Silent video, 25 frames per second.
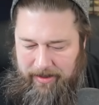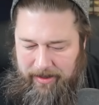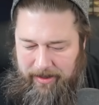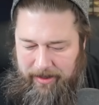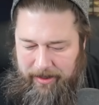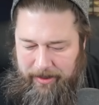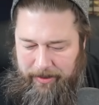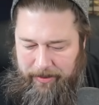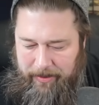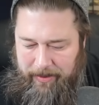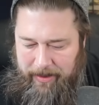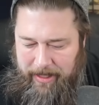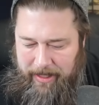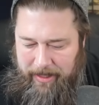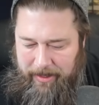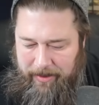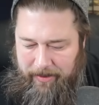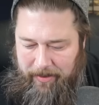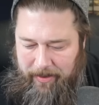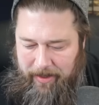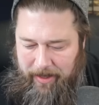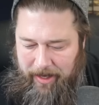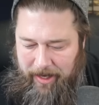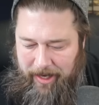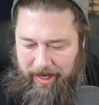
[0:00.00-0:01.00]

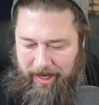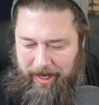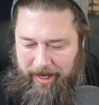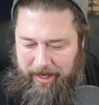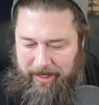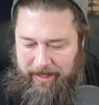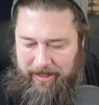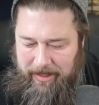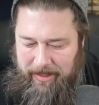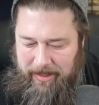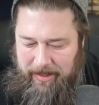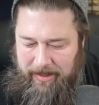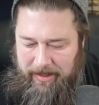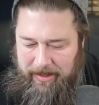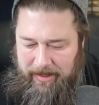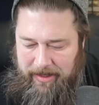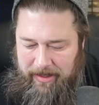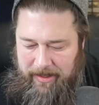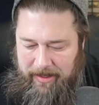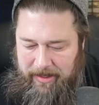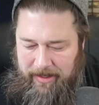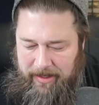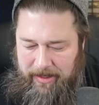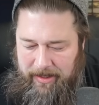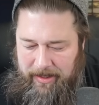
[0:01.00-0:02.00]
Yu-Gi-Oh card.
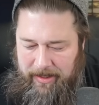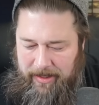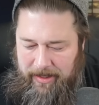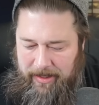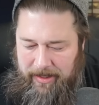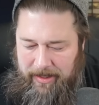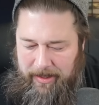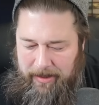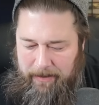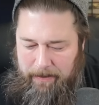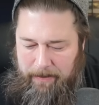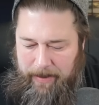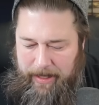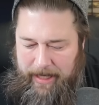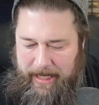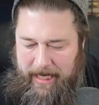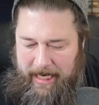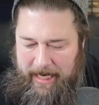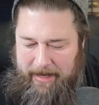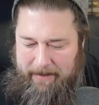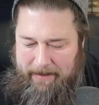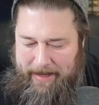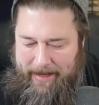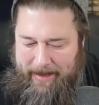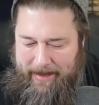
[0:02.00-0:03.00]

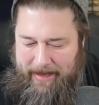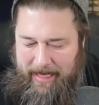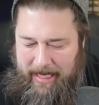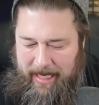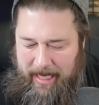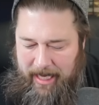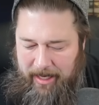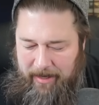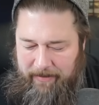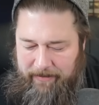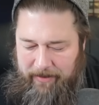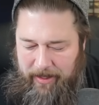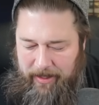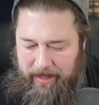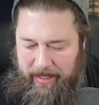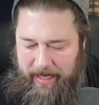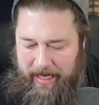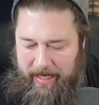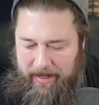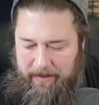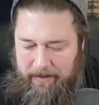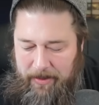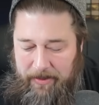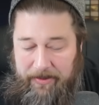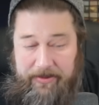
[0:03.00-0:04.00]
Behemoth, the king of all
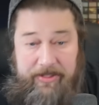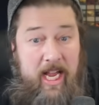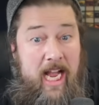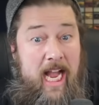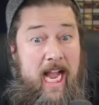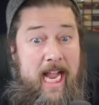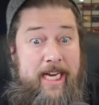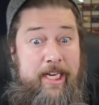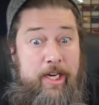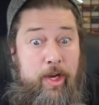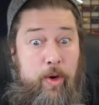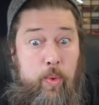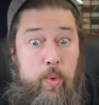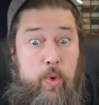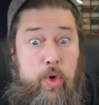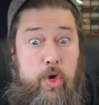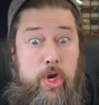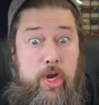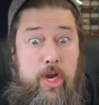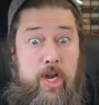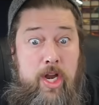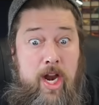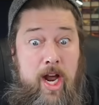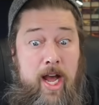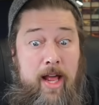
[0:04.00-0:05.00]
animals. I know
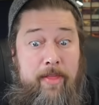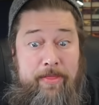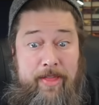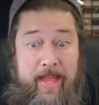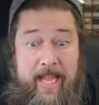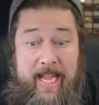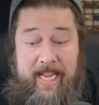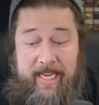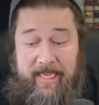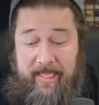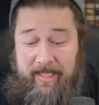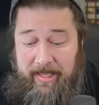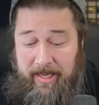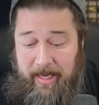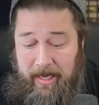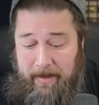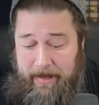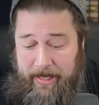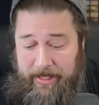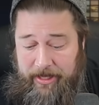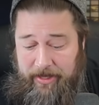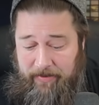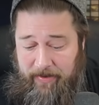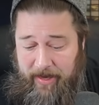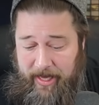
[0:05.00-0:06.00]
nothing
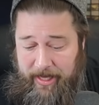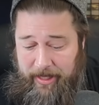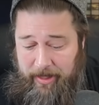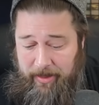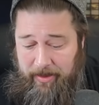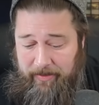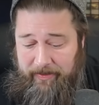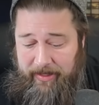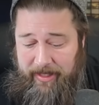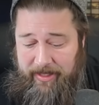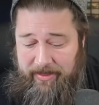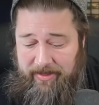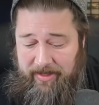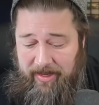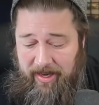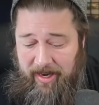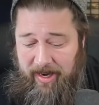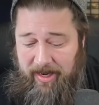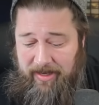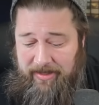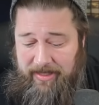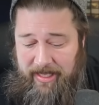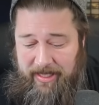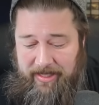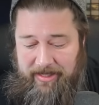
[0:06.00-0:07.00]
about the value of these
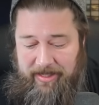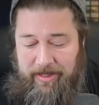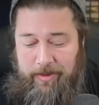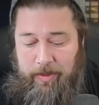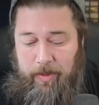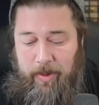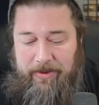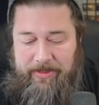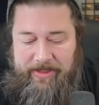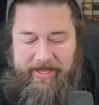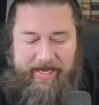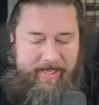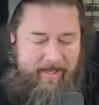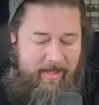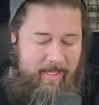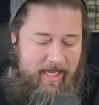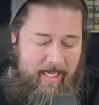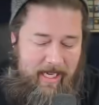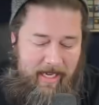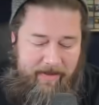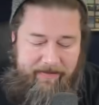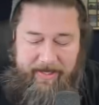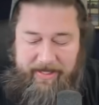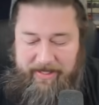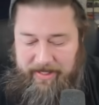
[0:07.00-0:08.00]
cards. Is this worth
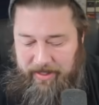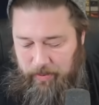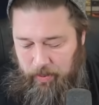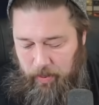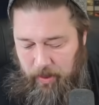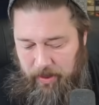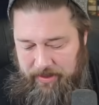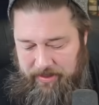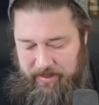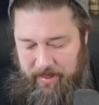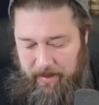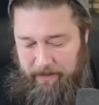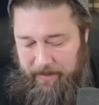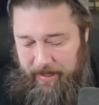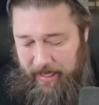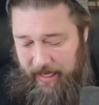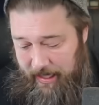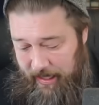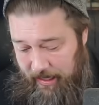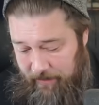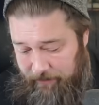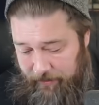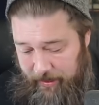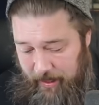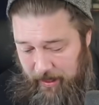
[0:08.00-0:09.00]
anything? If this is worth
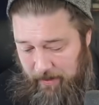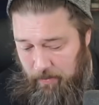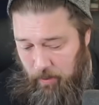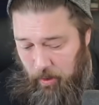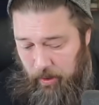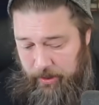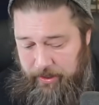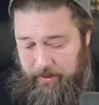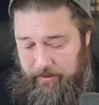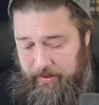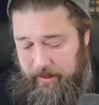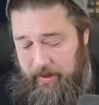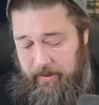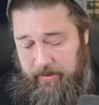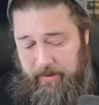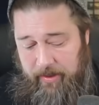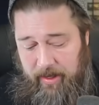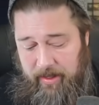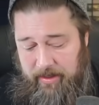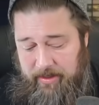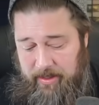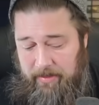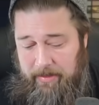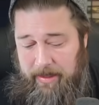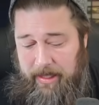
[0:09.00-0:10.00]
something, if we get more Yu-Gi-Oh
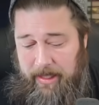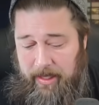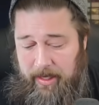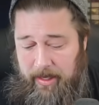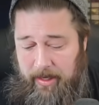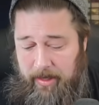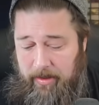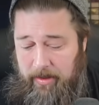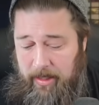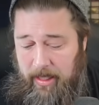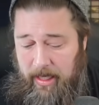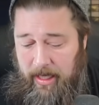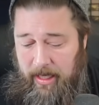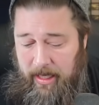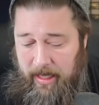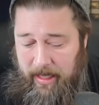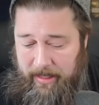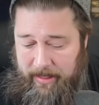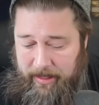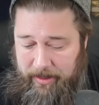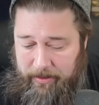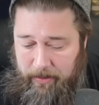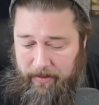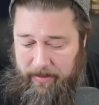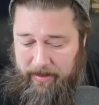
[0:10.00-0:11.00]
cards, let me know.
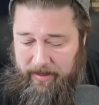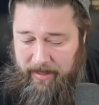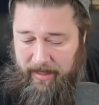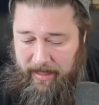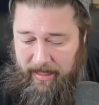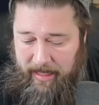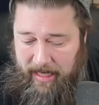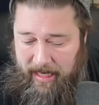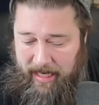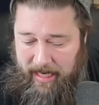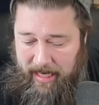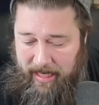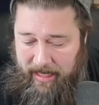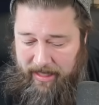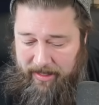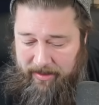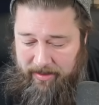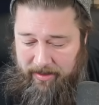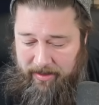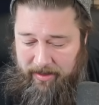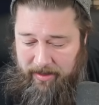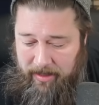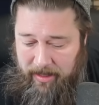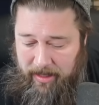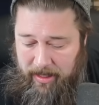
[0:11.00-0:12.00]
And this one's in a
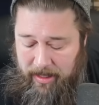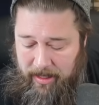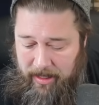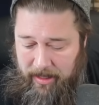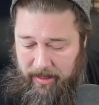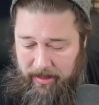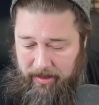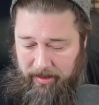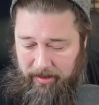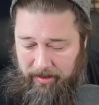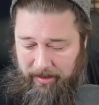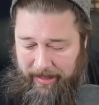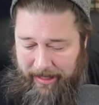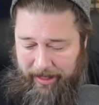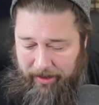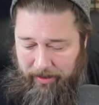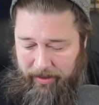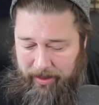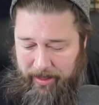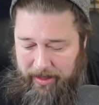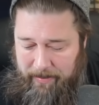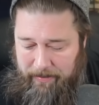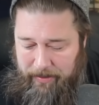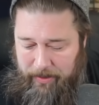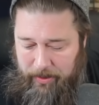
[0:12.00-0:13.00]
case.
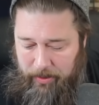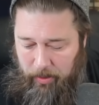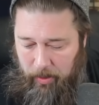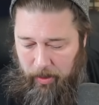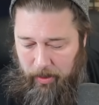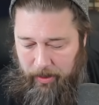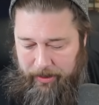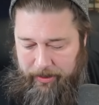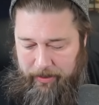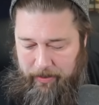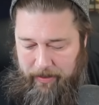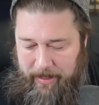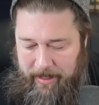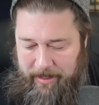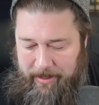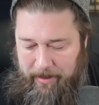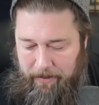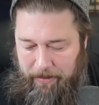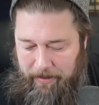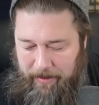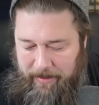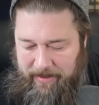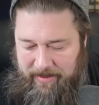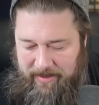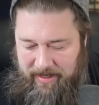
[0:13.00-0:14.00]
Delirium Duel. This one has a
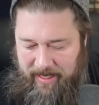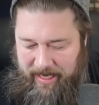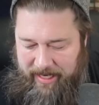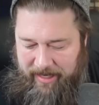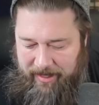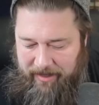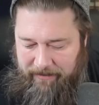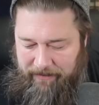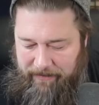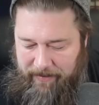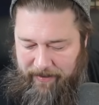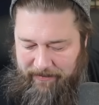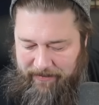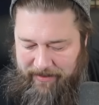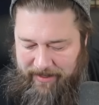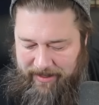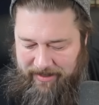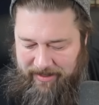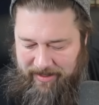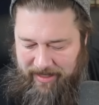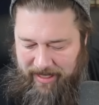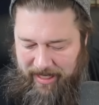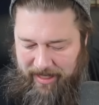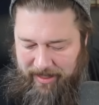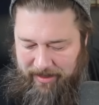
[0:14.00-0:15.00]
price on it of 50
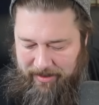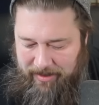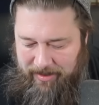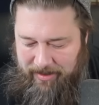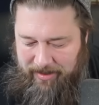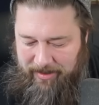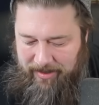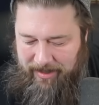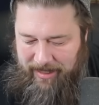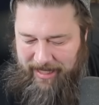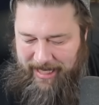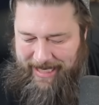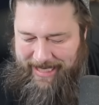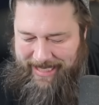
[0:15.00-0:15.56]
cents.